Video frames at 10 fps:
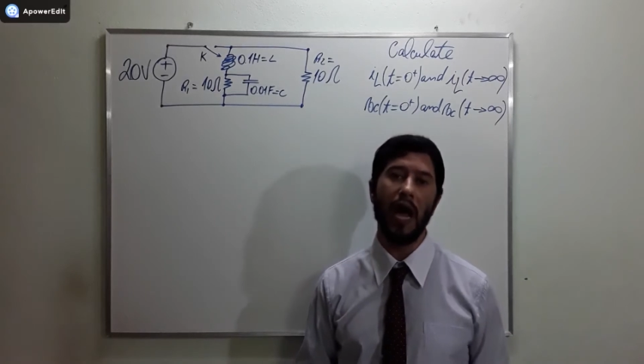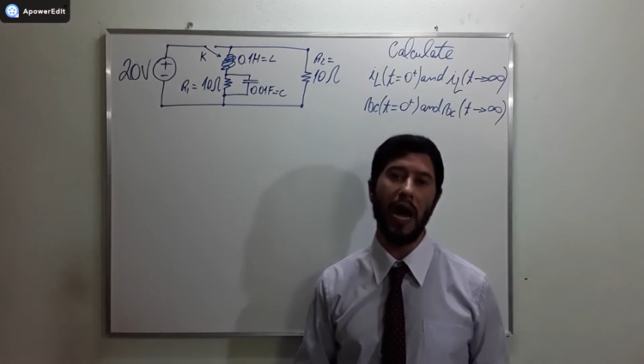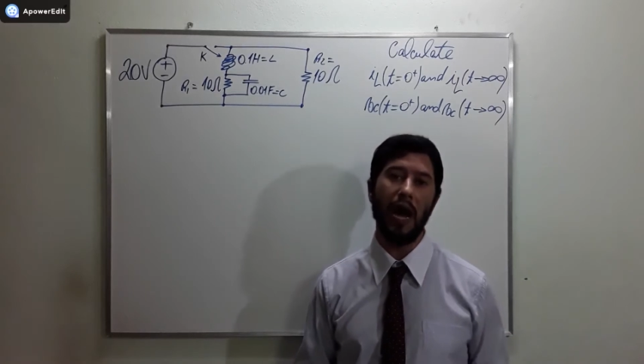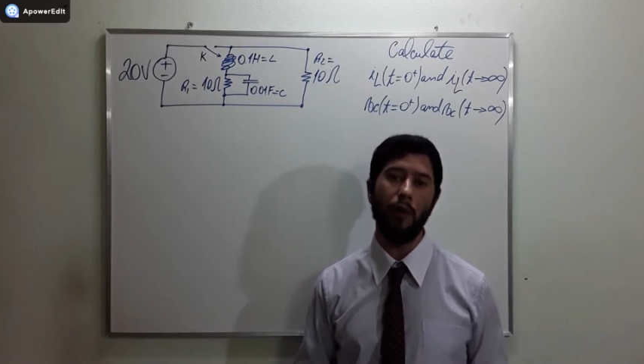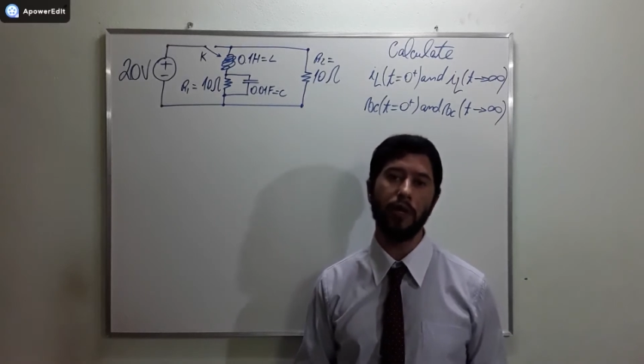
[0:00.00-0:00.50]

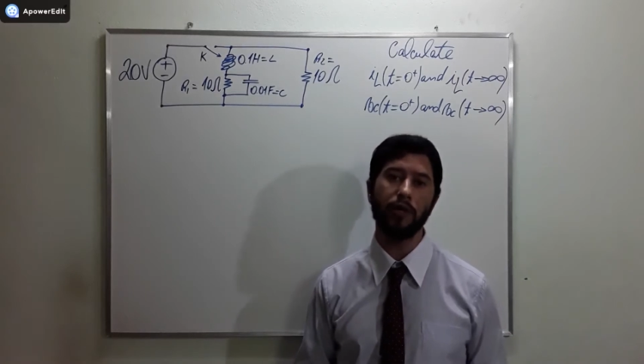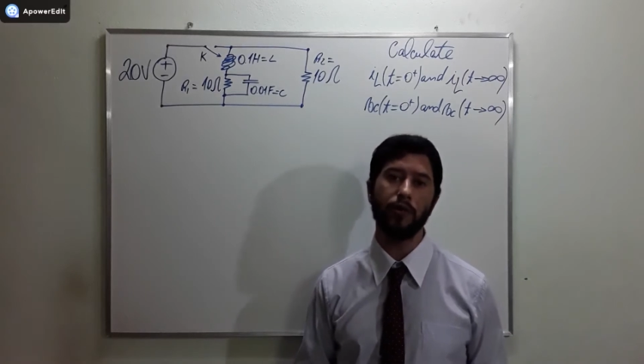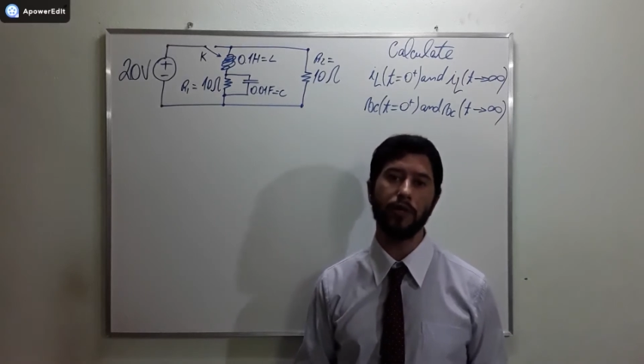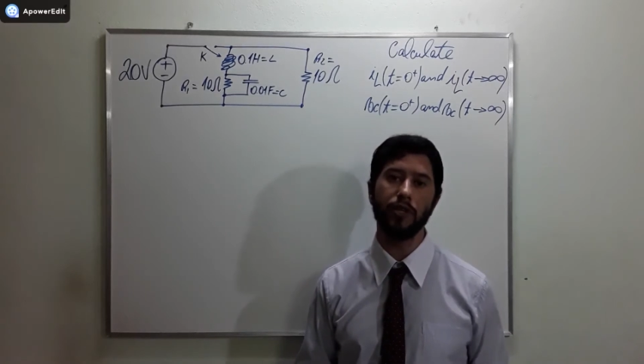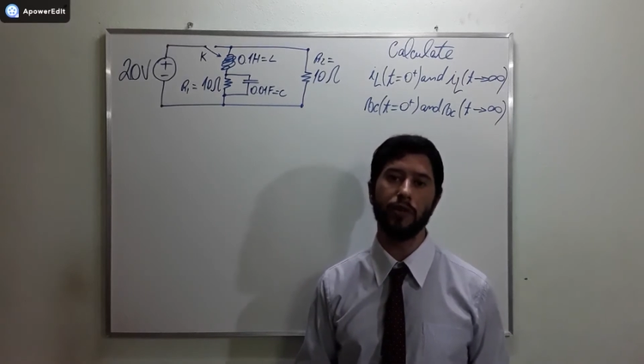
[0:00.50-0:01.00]
how
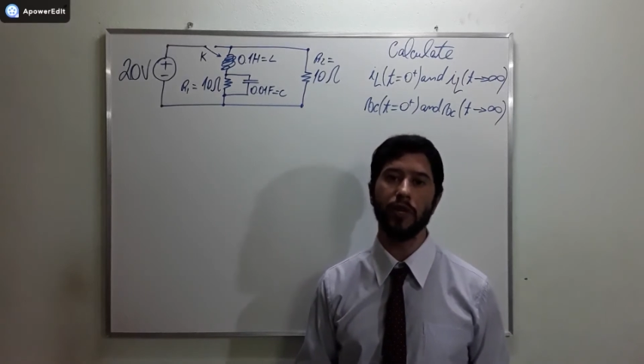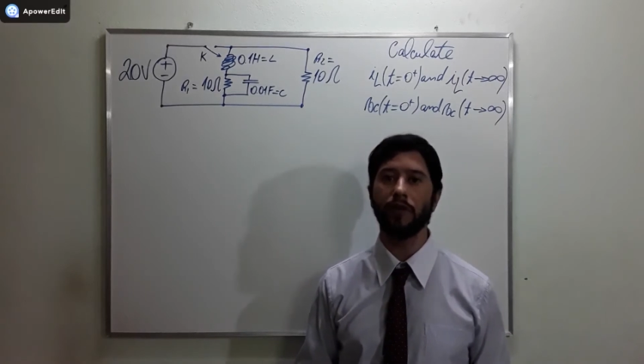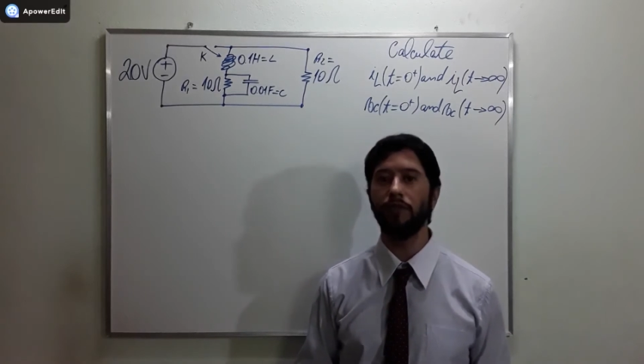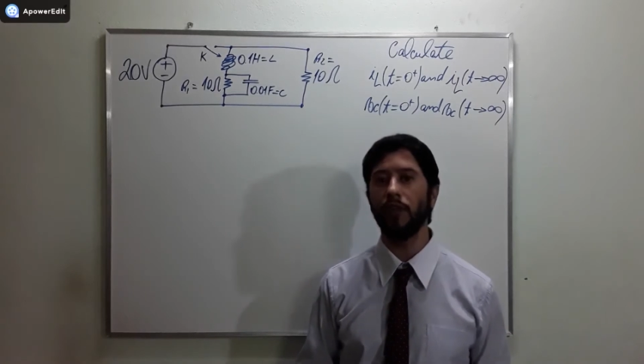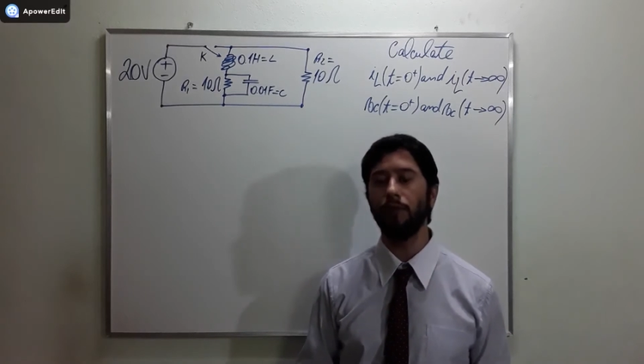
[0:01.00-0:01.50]
electrical engineering
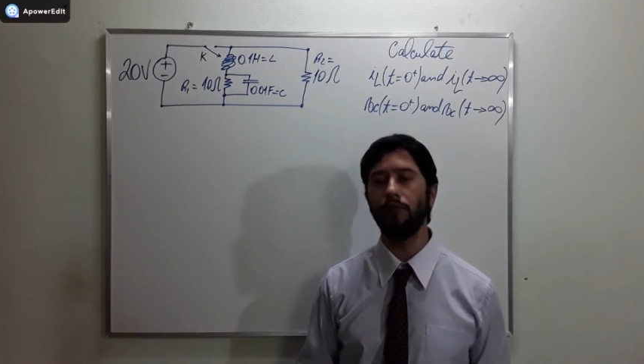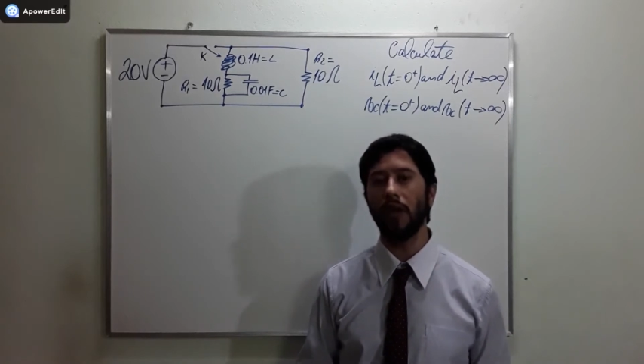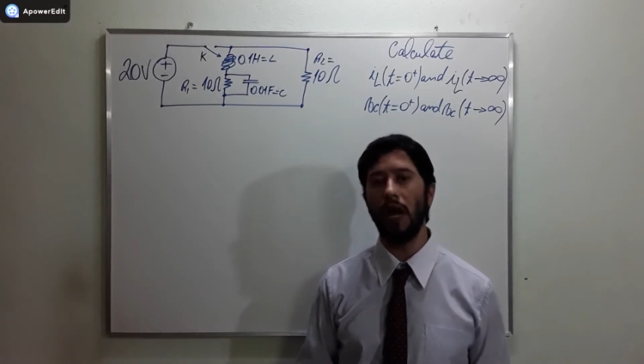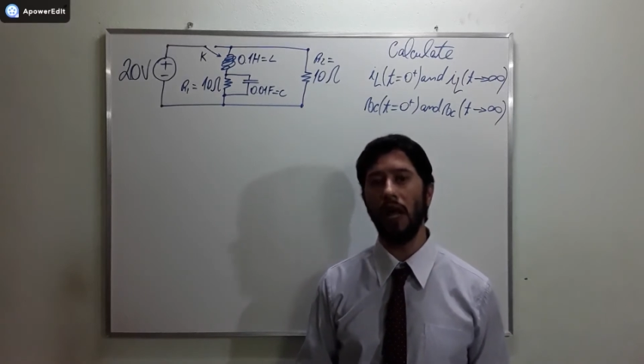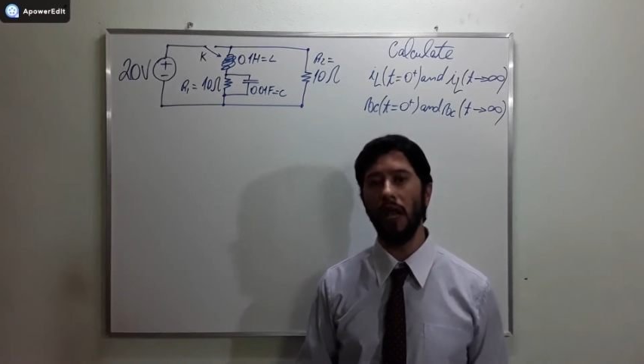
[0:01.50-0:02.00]

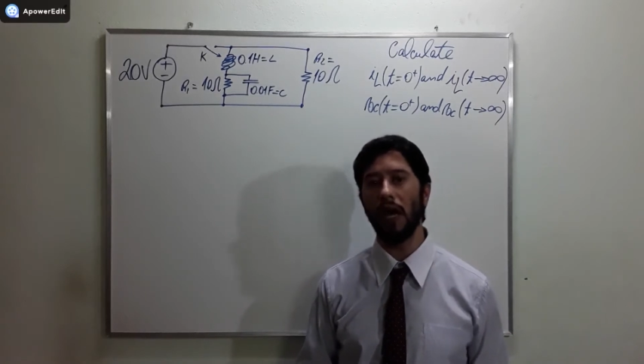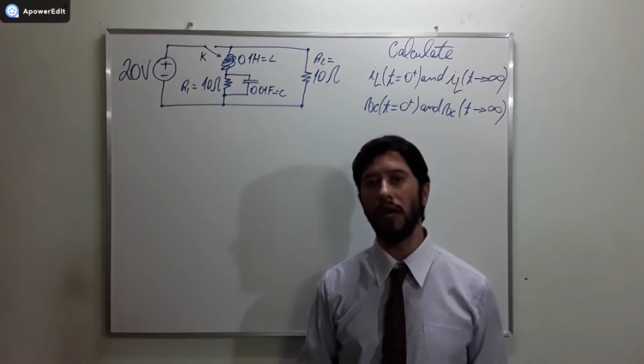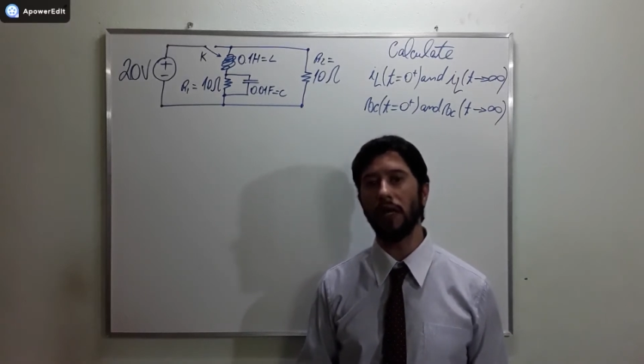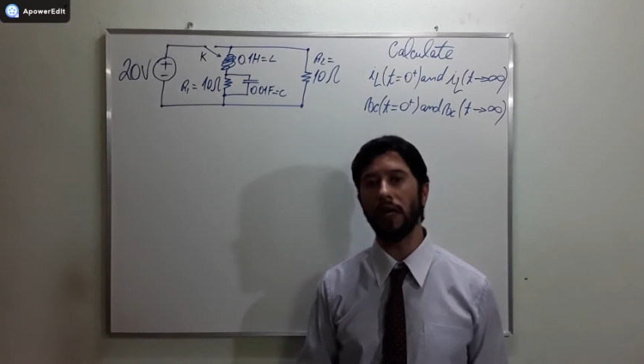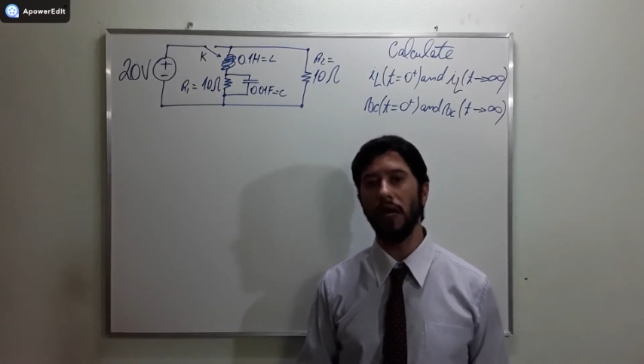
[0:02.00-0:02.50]
exams are
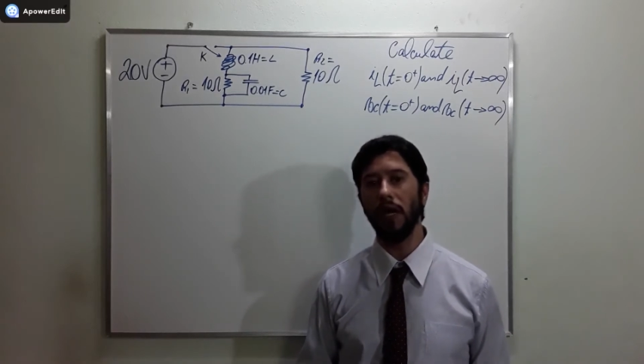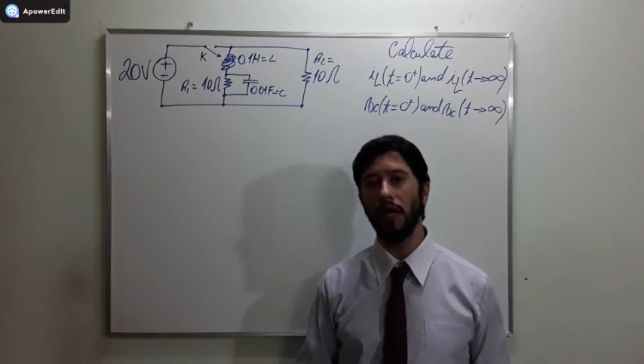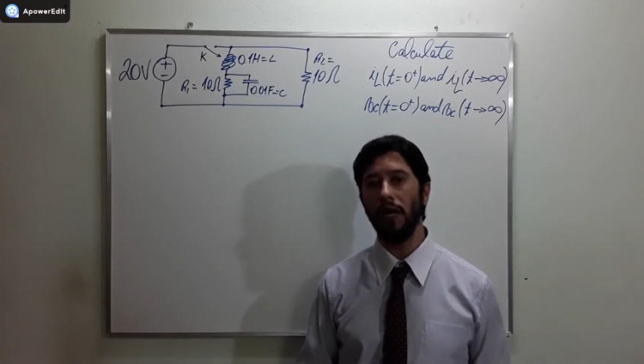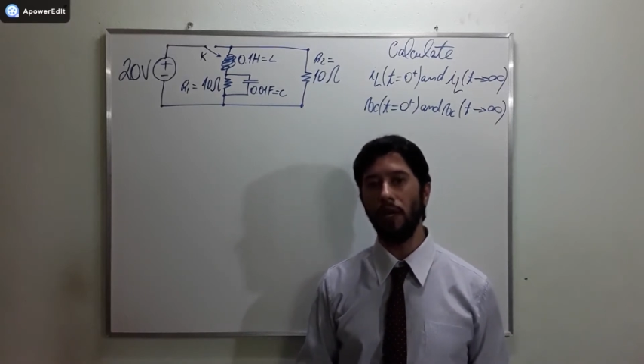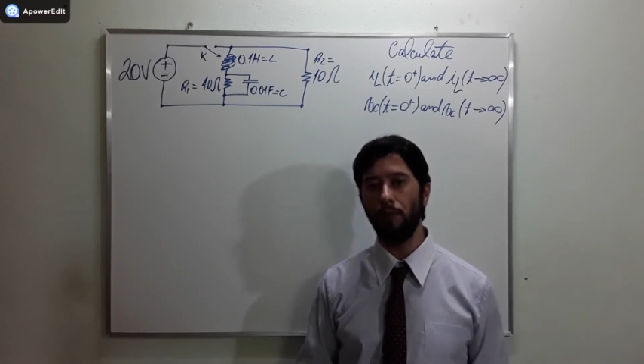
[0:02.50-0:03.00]
like
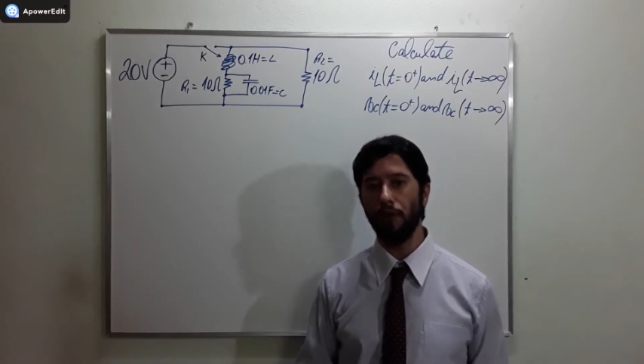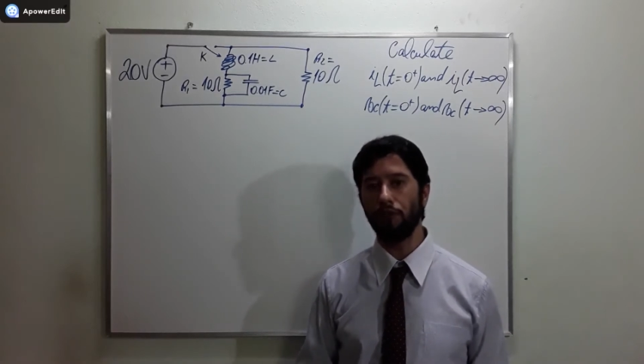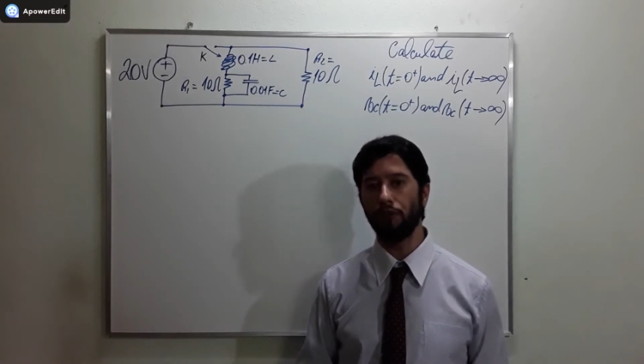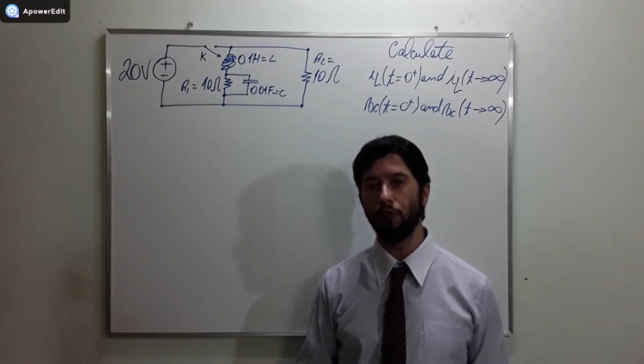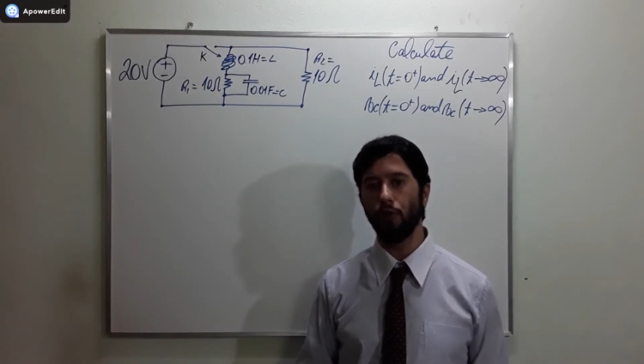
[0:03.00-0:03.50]
in
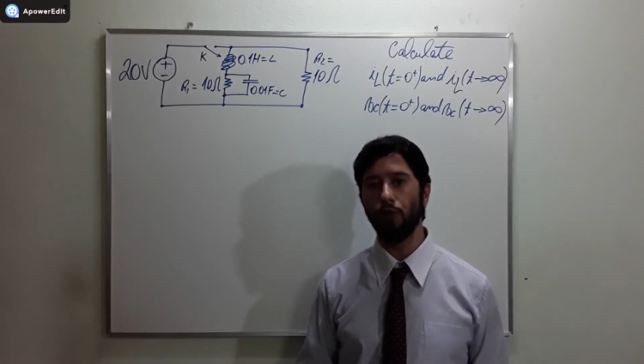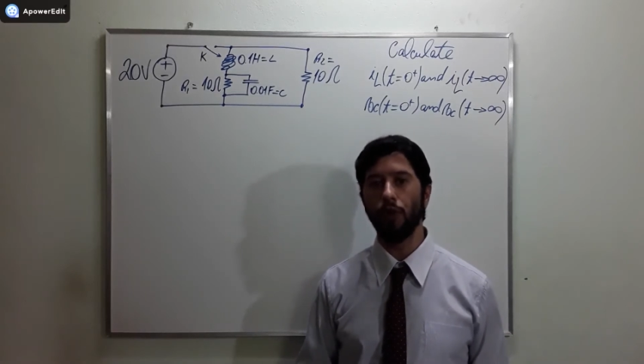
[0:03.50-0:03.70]
Brazil.